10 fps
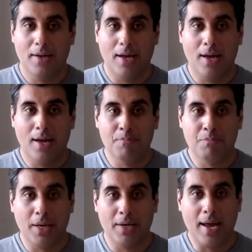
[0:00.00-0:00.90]

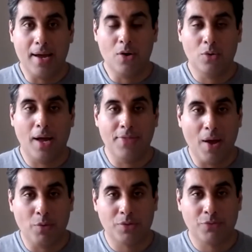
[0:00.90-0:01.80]
But now, and that
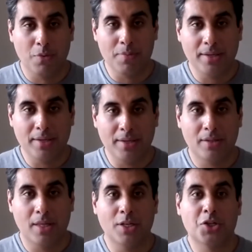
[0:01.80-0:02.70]
was for me,
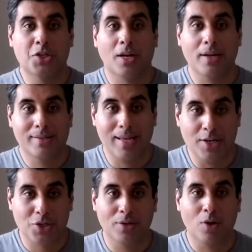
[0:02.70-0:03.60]
the
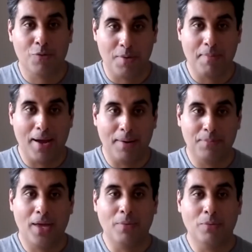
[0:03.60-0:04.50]
digitization of the map.
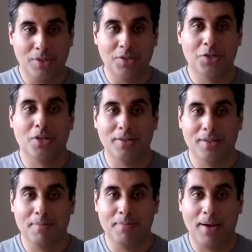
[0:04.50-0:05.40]
That was digitizing
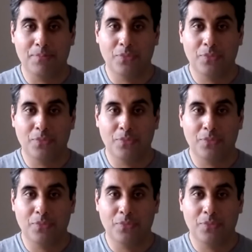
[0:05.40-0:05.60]
the map.